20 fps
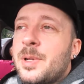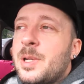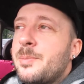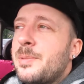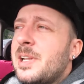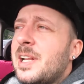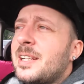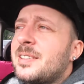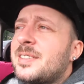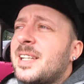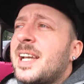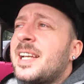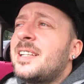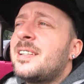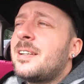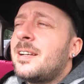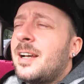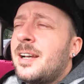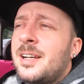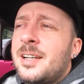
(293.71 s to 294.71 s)
We're going to be like ta
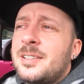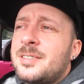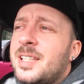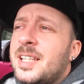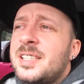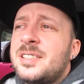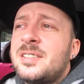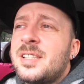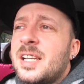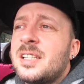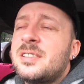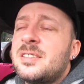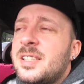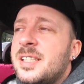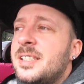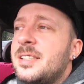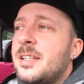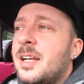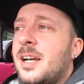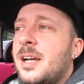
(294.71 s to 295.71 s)
uh, taste
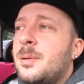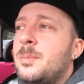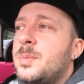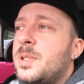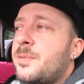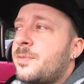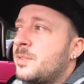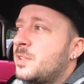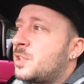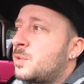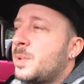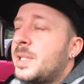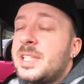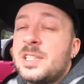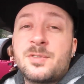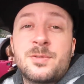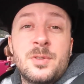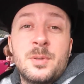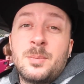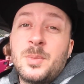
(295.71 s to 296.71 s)
testing um, different
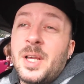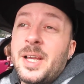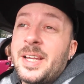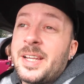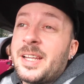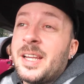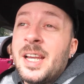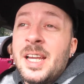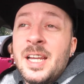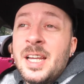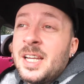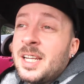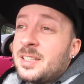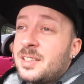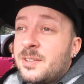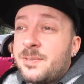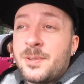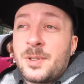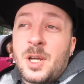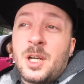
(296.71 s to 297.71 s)
sweets from like
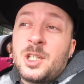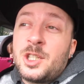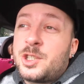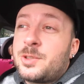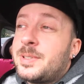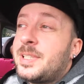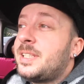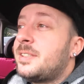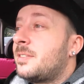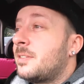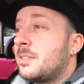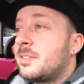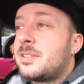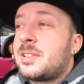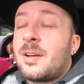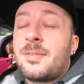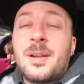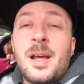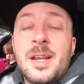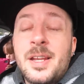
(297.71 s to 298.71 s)
different countries and
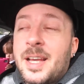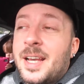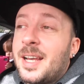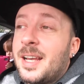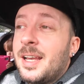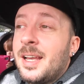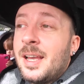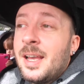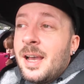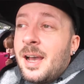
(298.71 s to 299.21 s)
stuff like that.